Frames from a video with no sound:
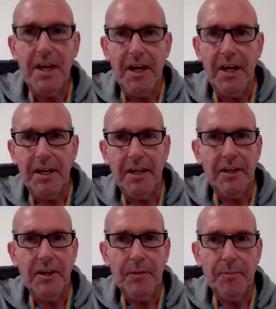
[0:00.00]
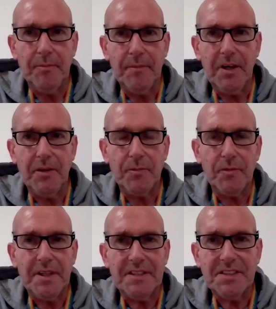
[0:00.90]
um, and
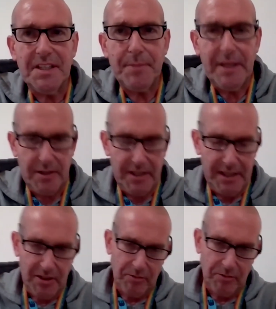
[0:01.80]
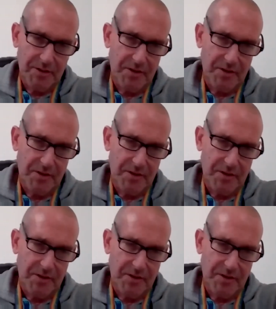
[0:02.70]
and seeing people you know